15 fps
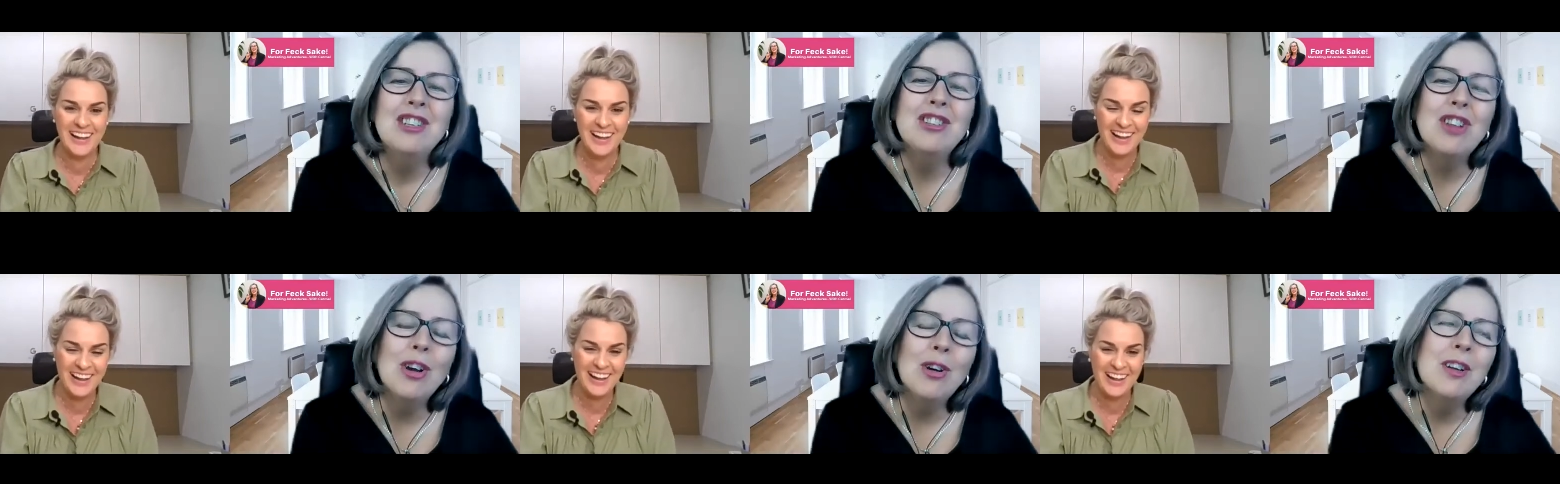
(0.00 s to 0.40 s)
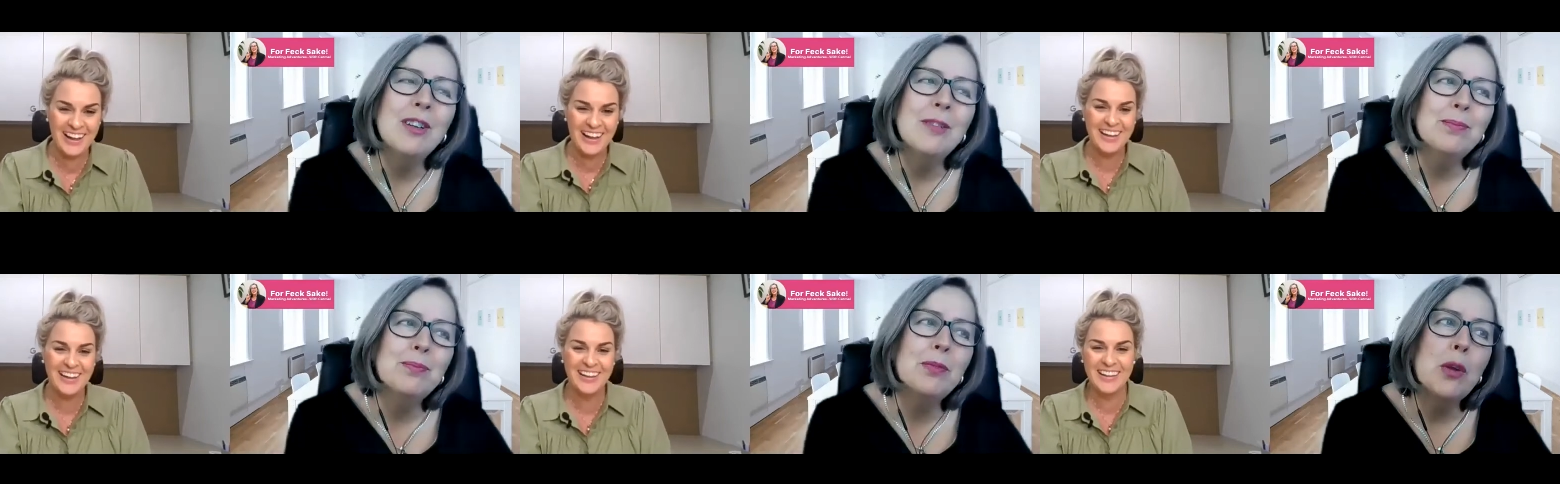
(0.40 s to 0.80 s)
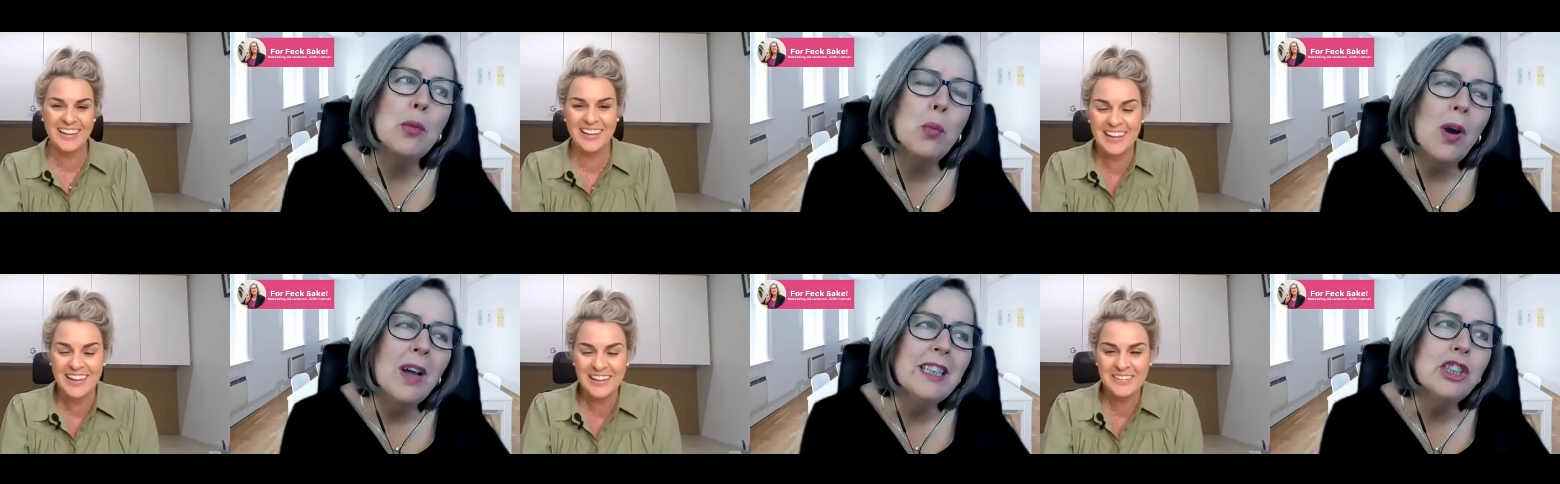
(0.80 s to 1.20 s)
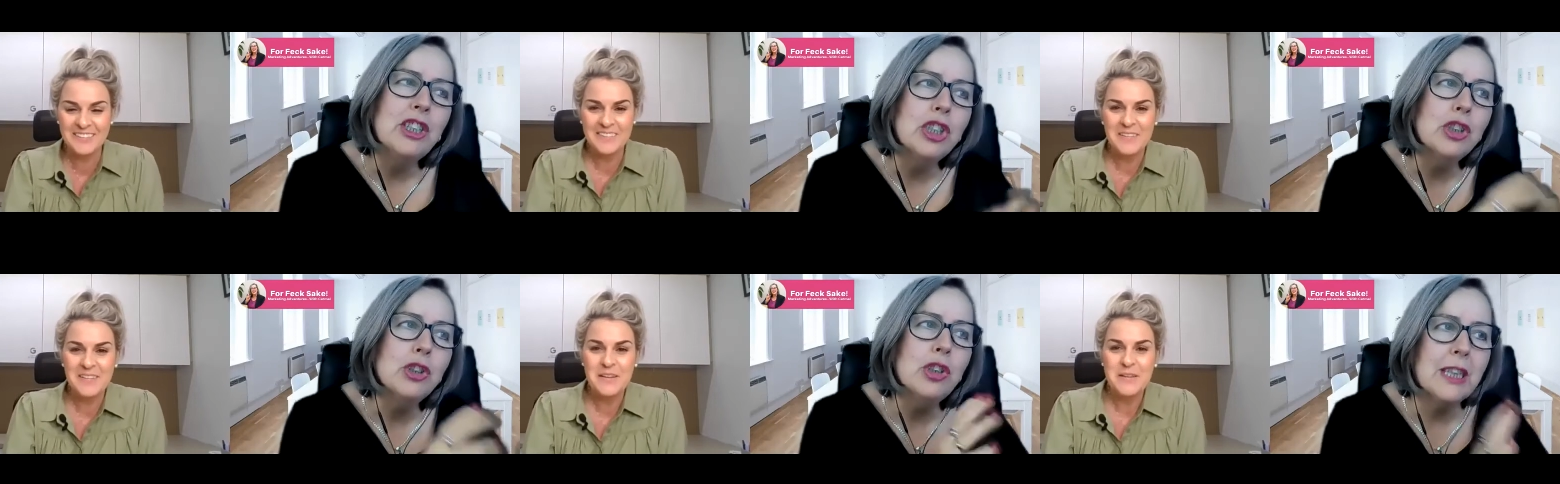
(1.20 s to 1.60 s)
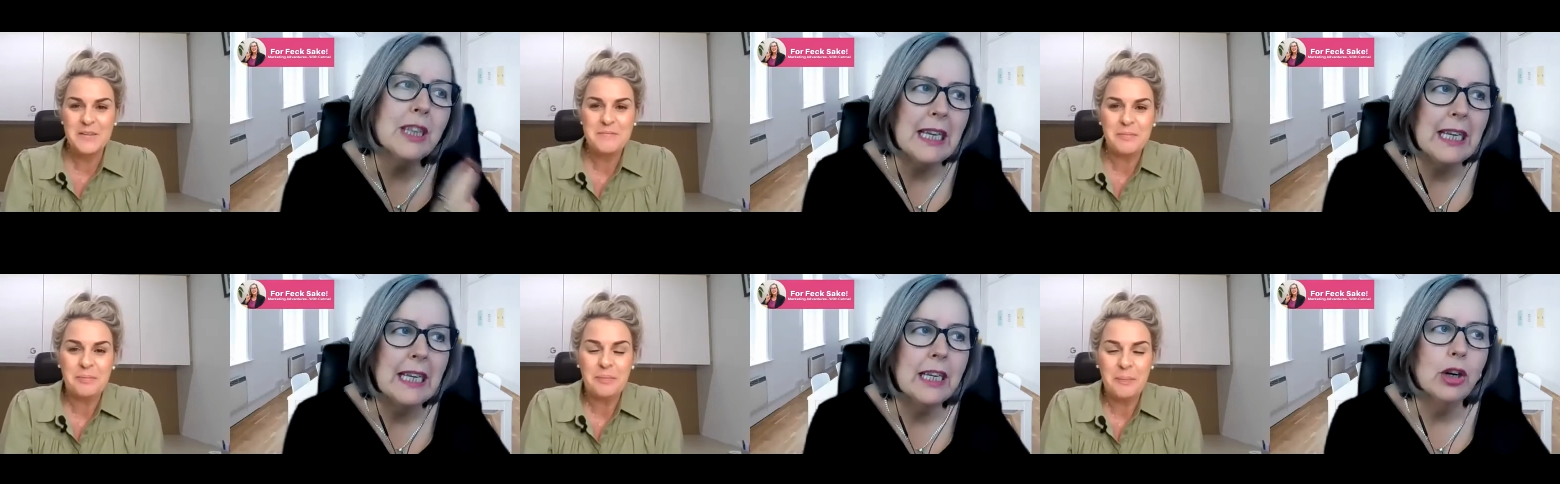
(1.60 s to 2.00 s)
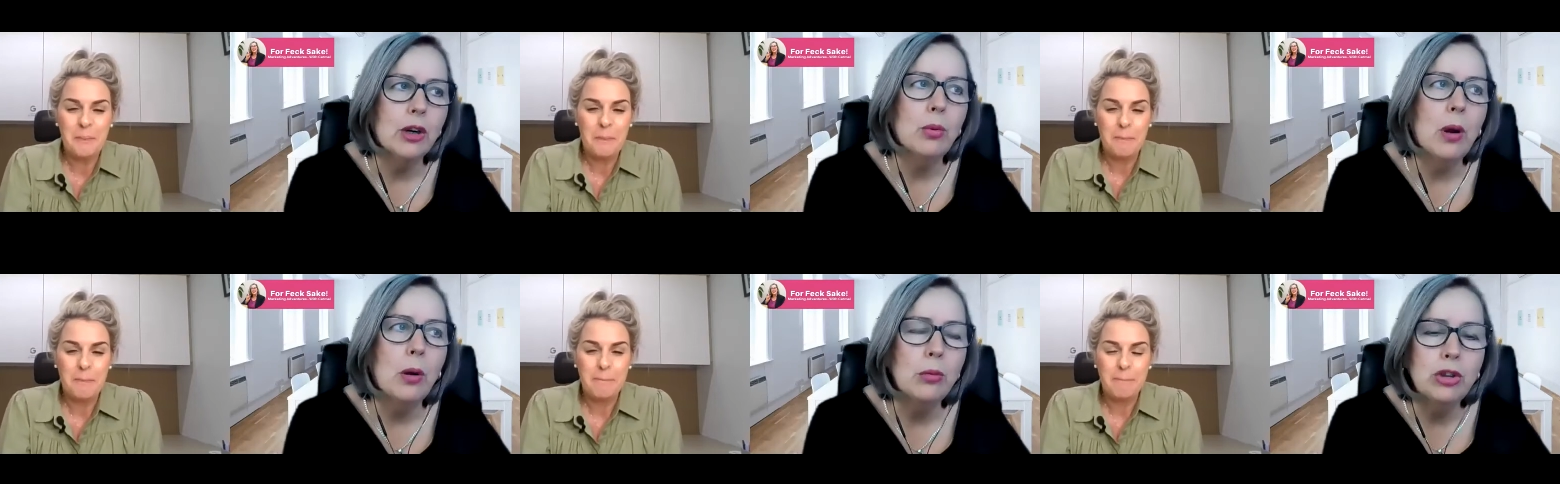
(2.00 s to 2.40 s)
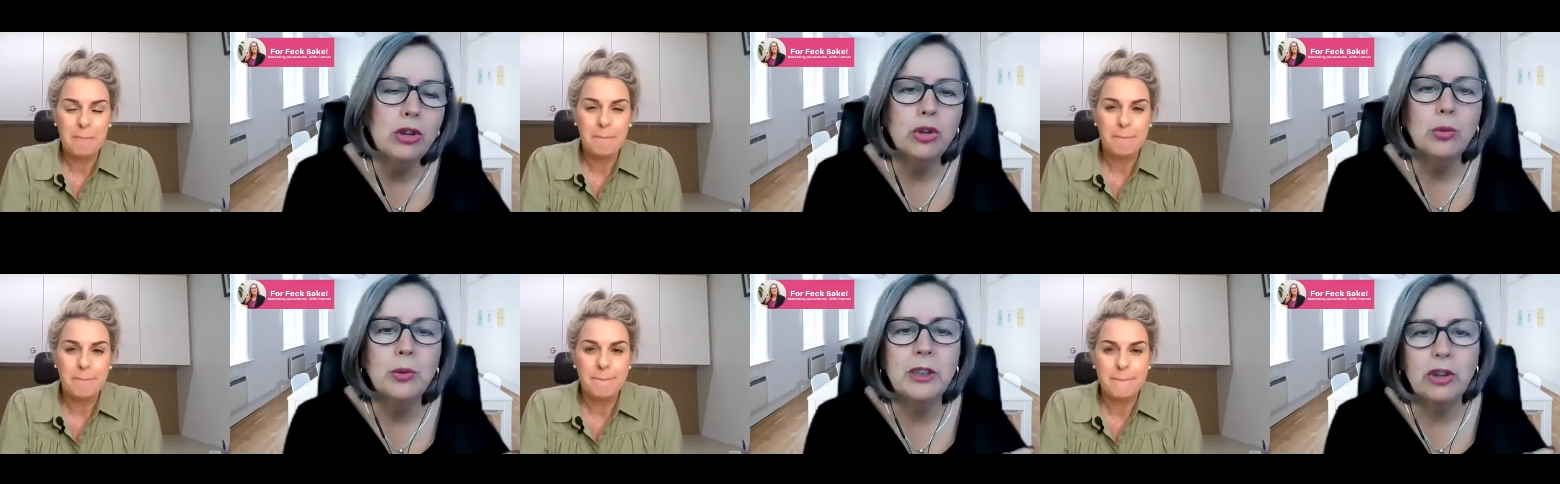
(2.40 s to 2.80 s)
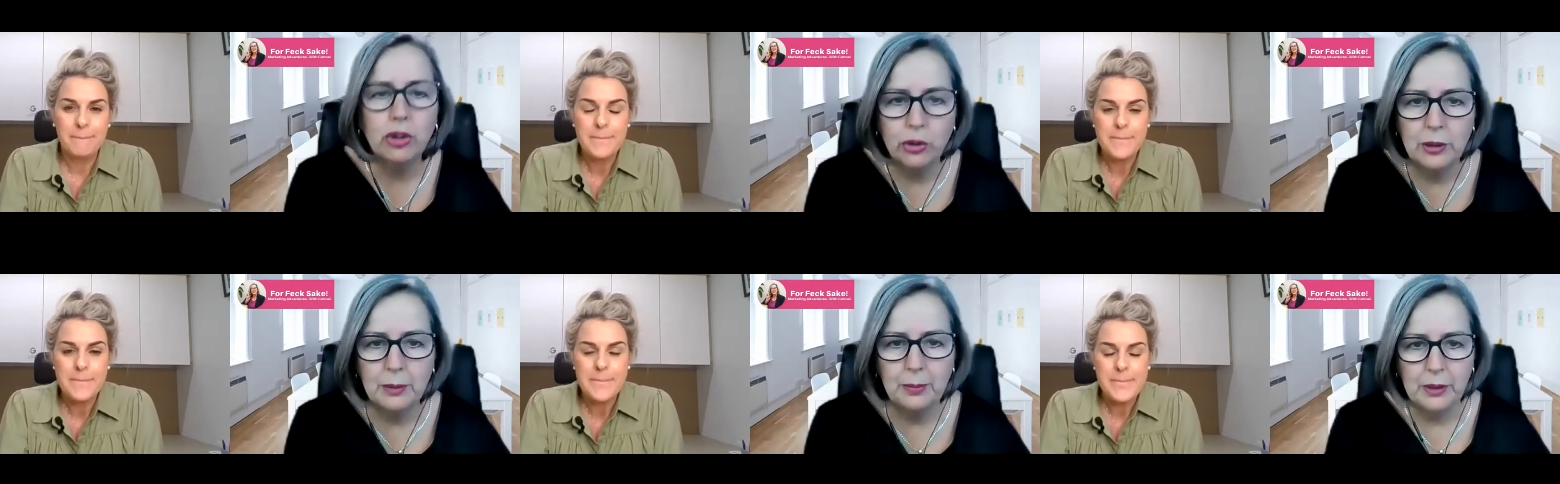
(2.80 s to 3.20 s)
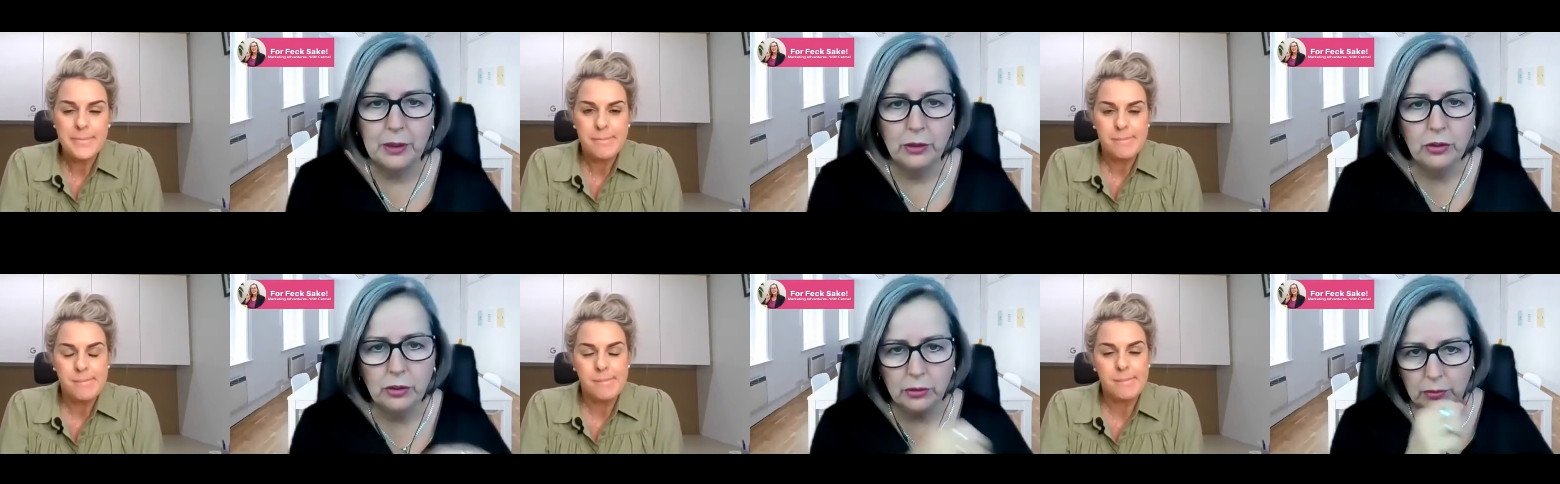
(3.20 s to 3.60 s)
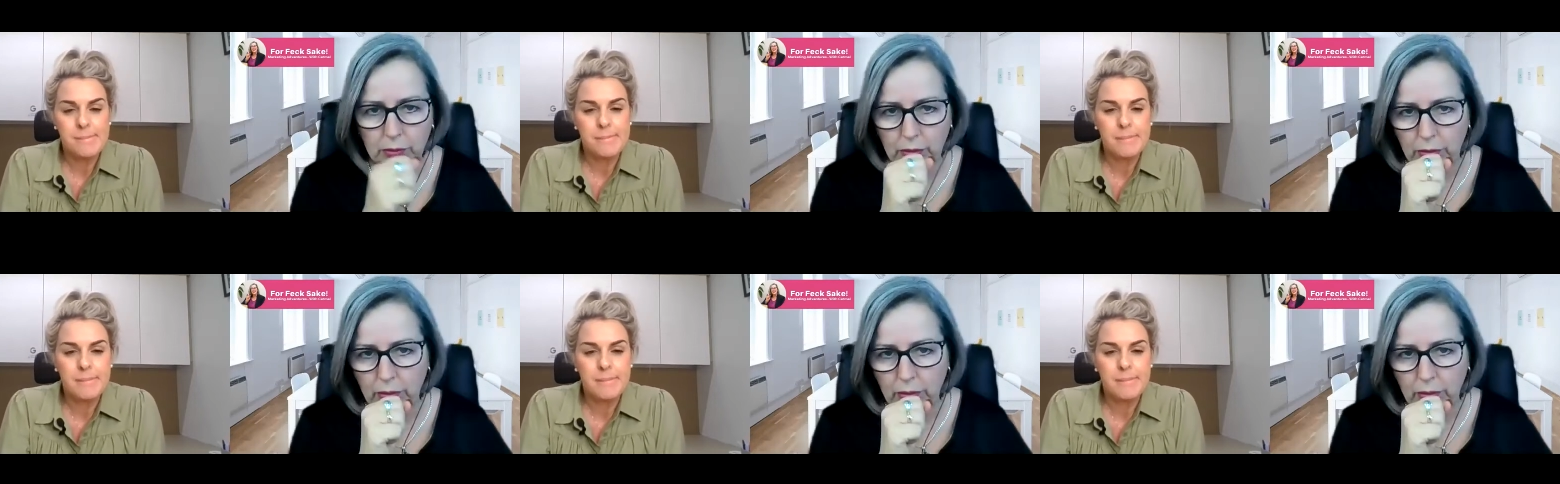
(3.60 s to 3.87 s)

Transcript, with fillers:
Speaker 1: about. so what do you think, or what would you attribute